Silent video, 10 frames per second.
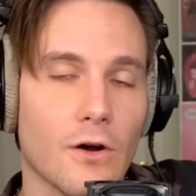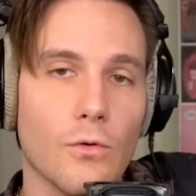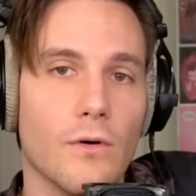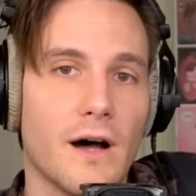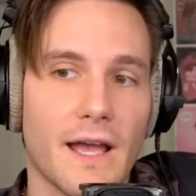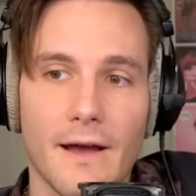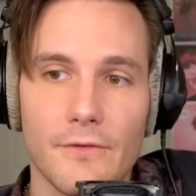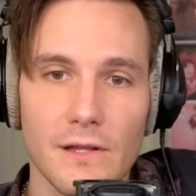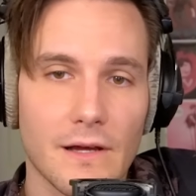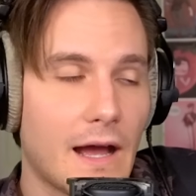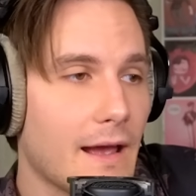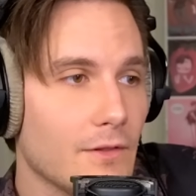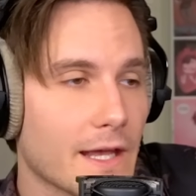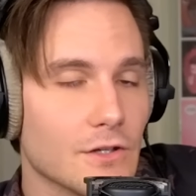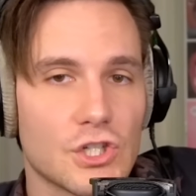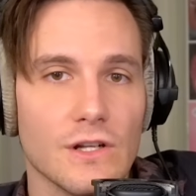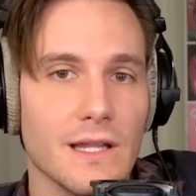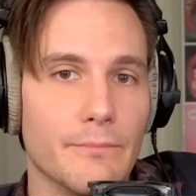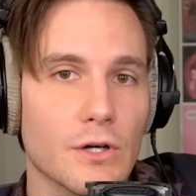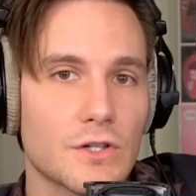oh, I have a I have like a
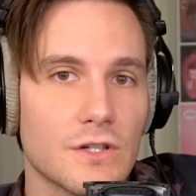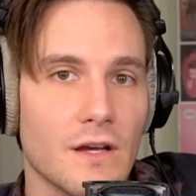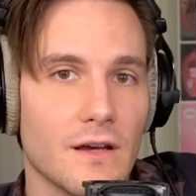chili bush